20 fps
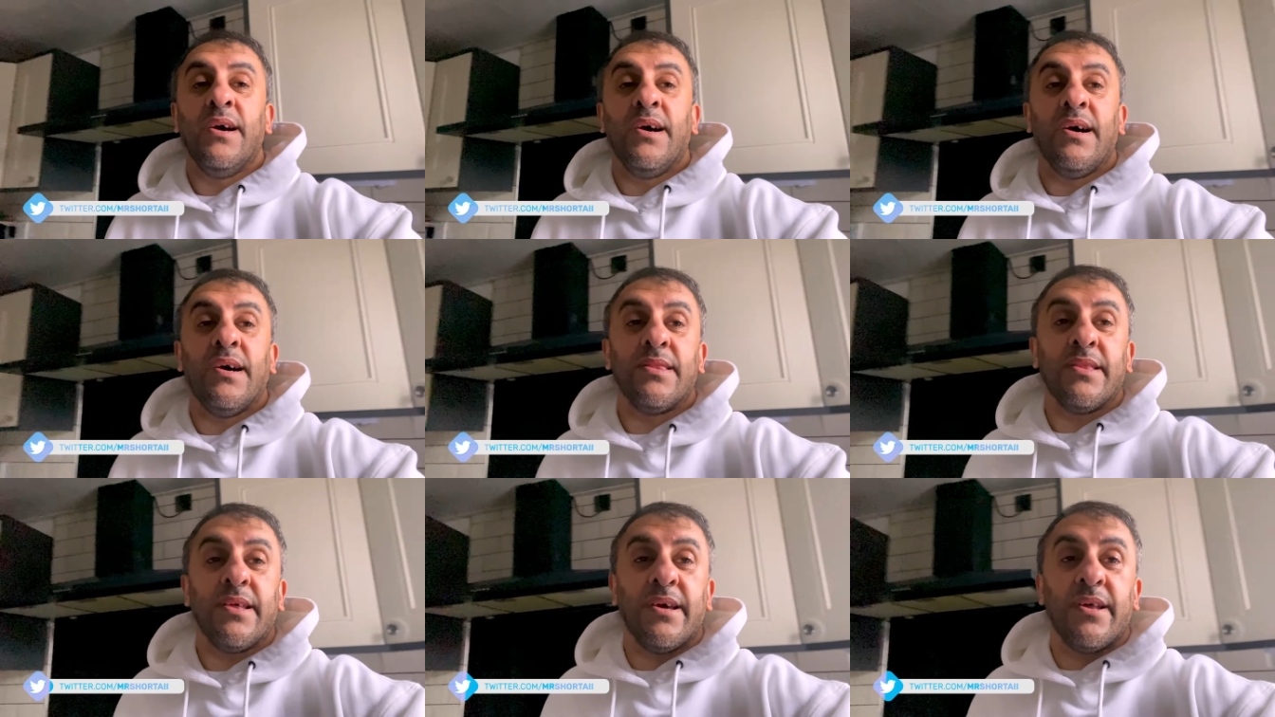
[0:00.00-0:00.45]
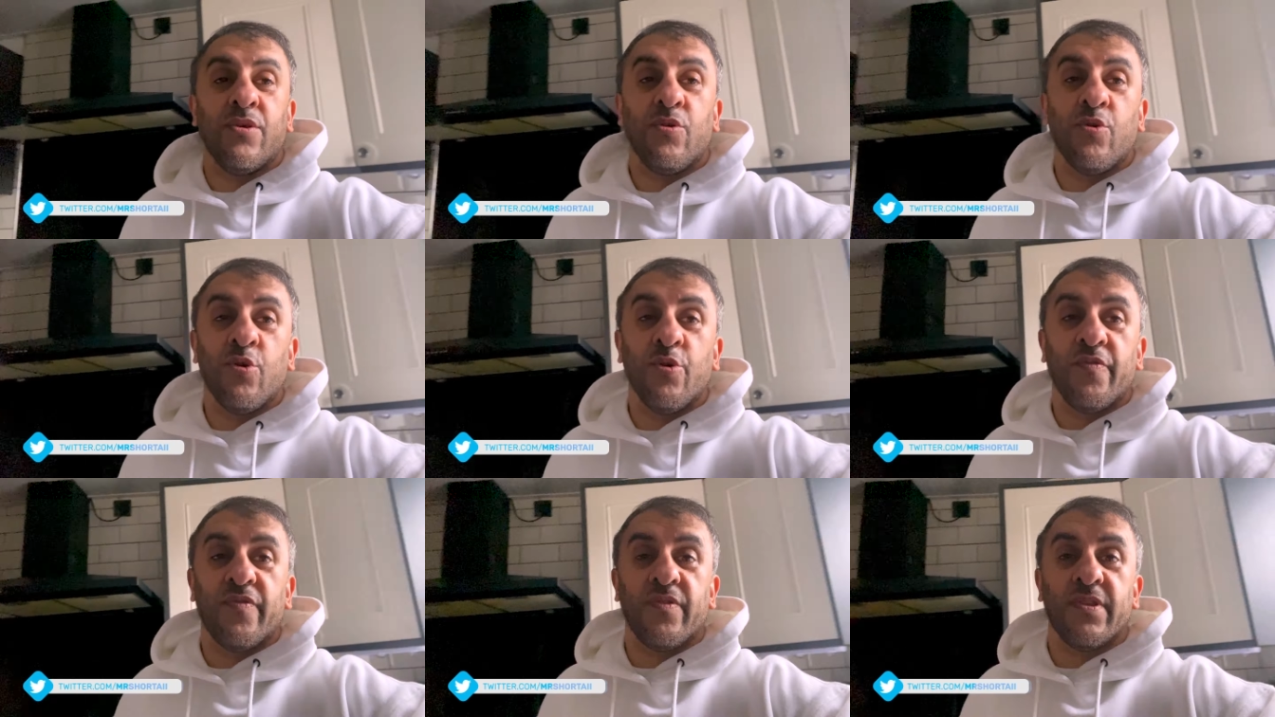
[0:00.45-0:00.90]
and then
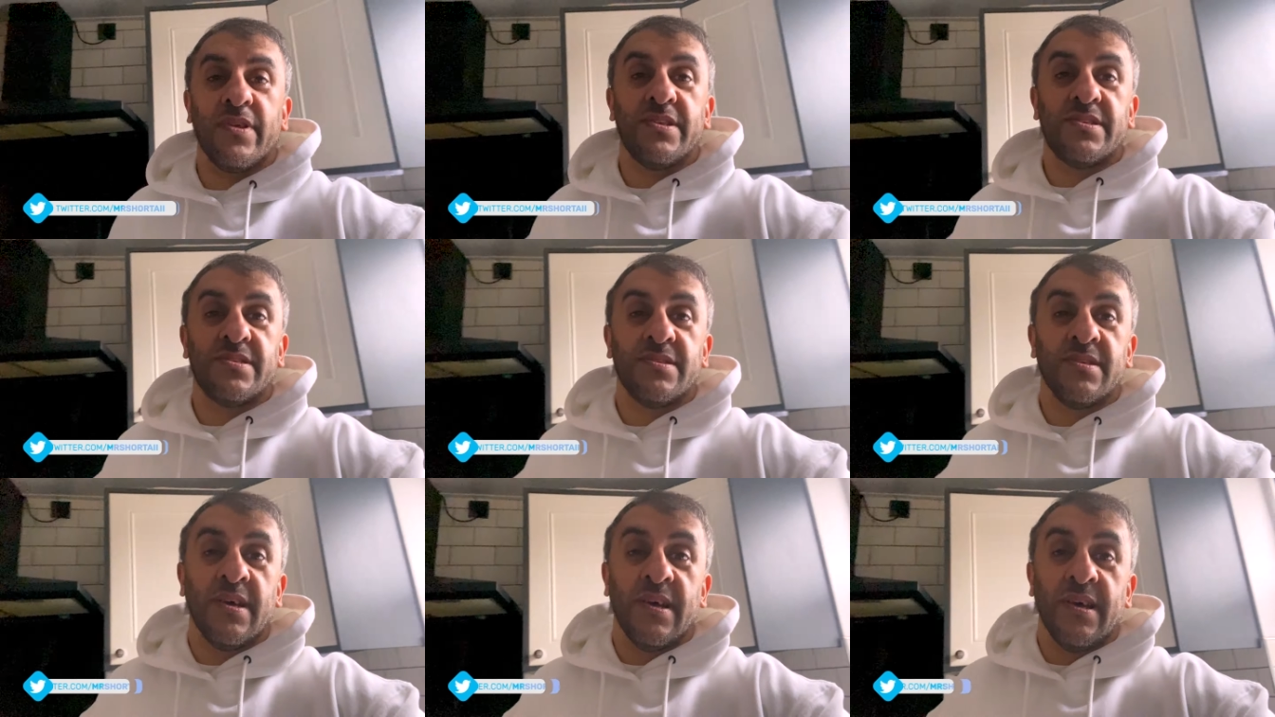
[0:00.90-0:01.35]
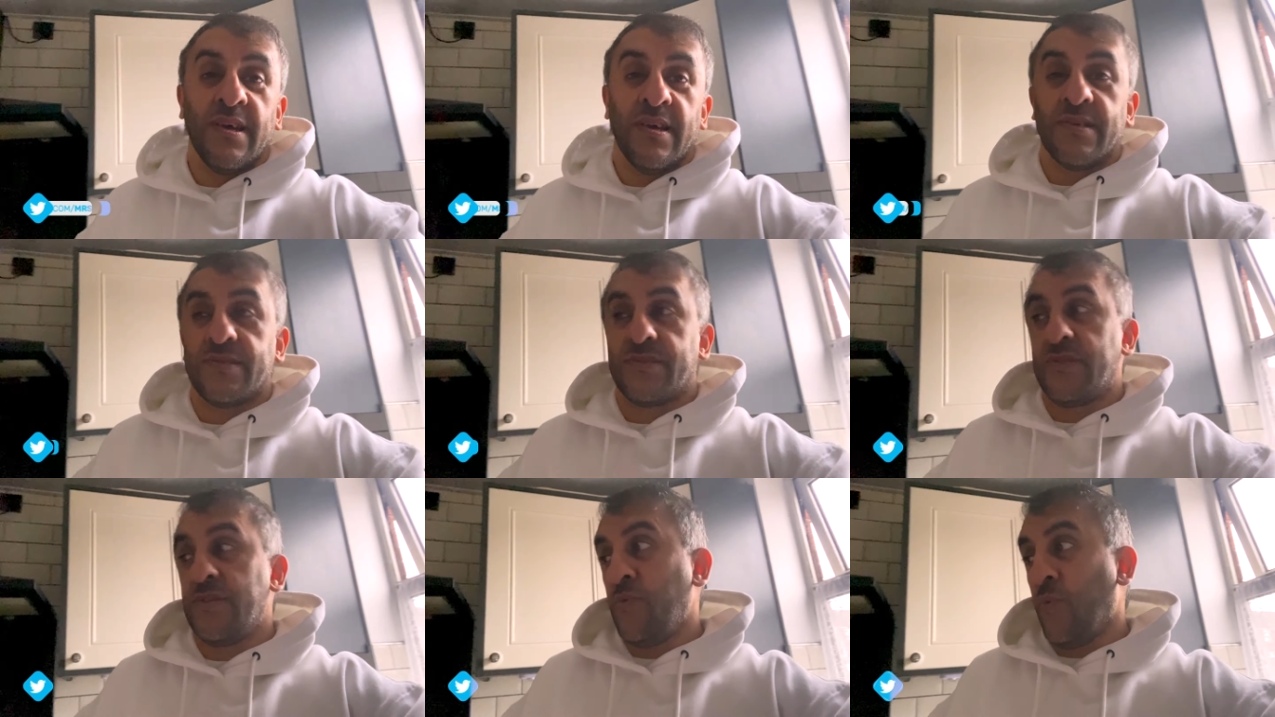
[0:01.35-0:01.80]
hopefully
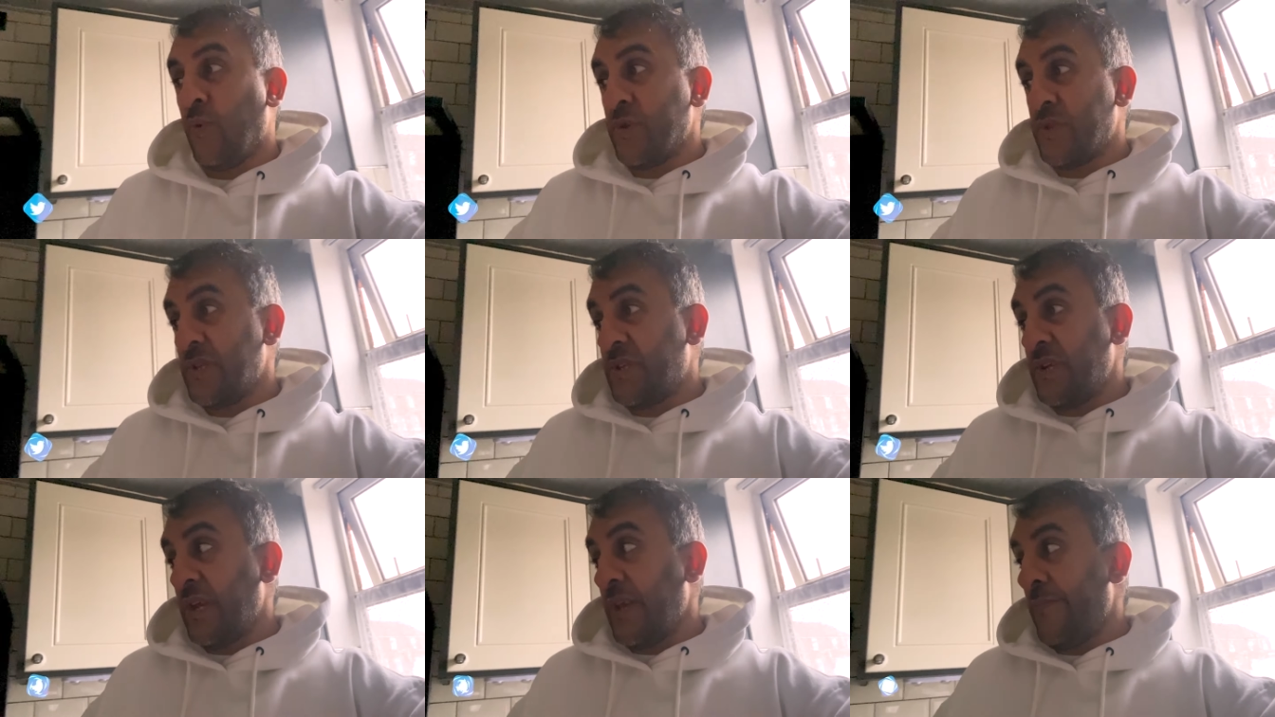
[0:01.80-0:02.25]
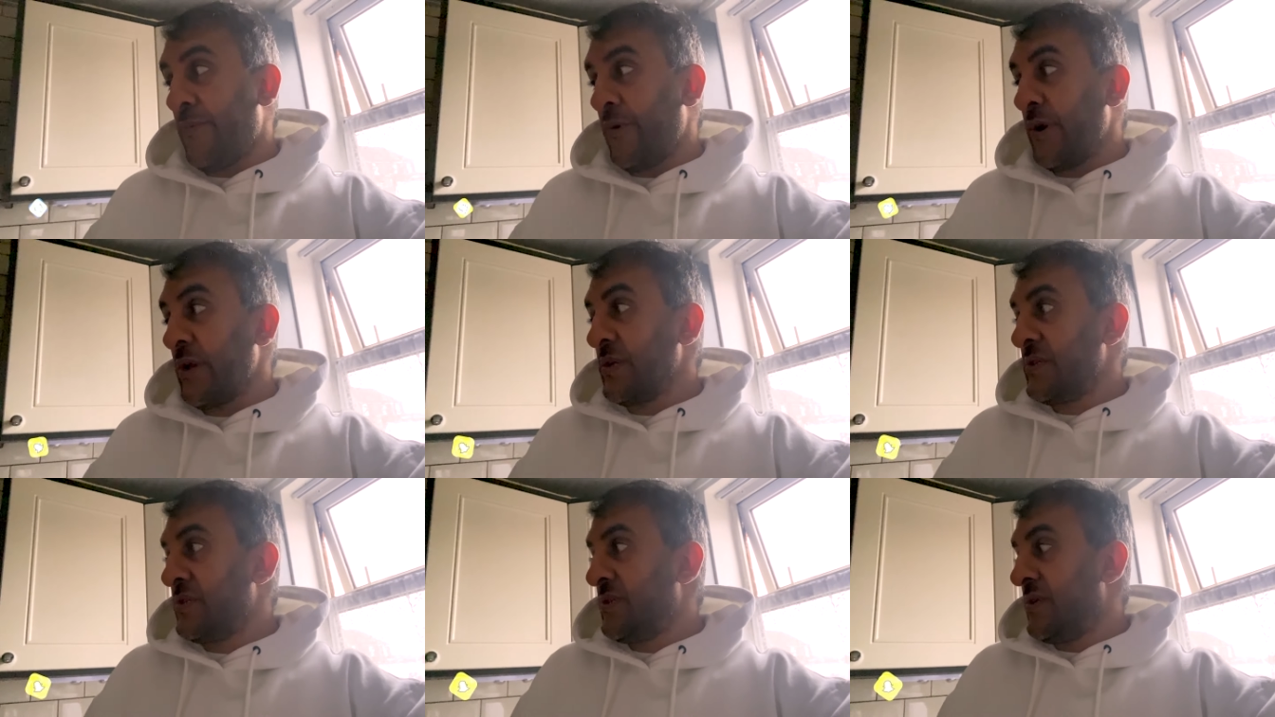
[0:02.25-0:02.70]
see what the day
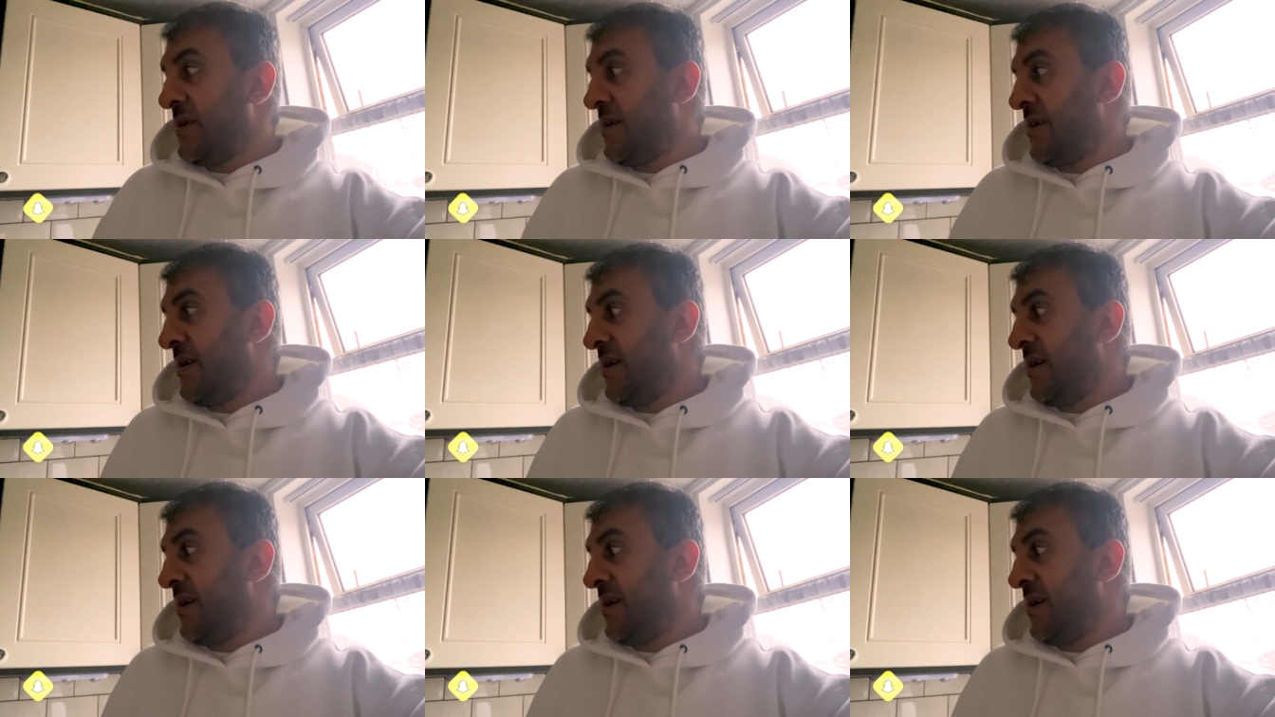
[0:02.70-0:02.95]
brings.